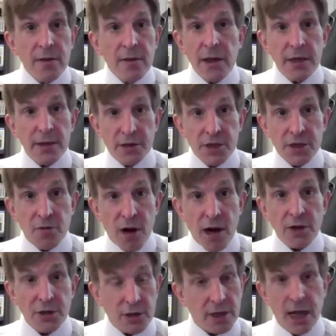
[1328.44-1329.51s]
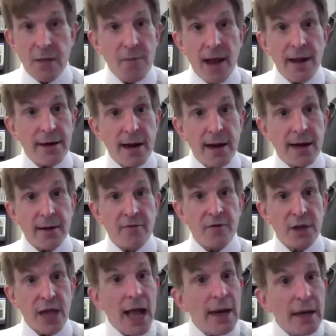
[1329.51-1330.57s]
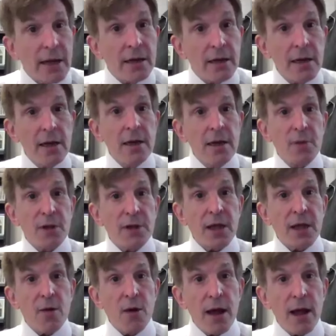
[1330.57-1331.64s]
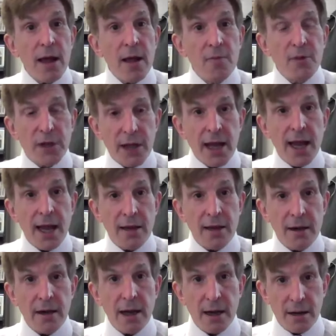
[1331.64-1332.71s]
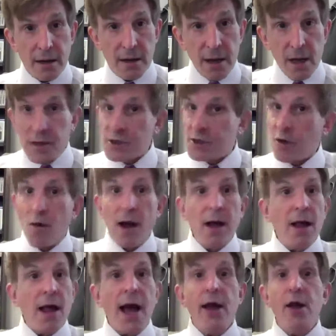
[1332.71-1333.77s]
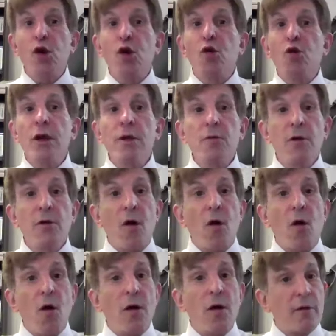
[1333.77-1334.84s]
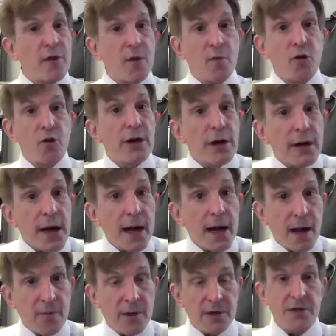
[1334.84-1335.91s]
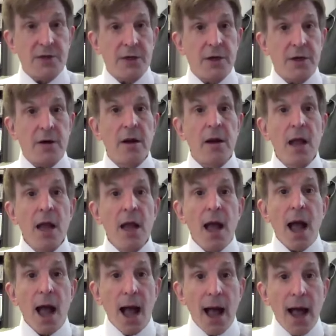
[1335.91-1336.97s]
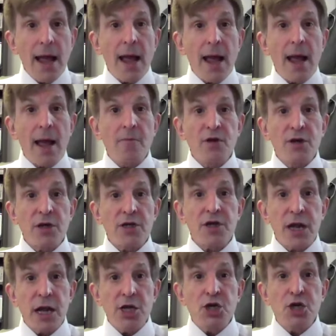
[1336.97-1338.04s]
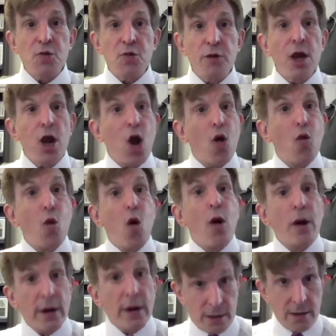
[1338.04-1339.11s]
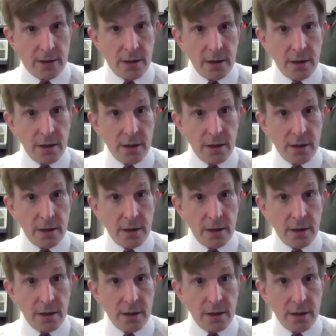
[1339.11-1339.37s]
the insurrection. They might not have led it, but they were implicated in it. So while I agree with all of the brilliant comments here, I am just issuing a warning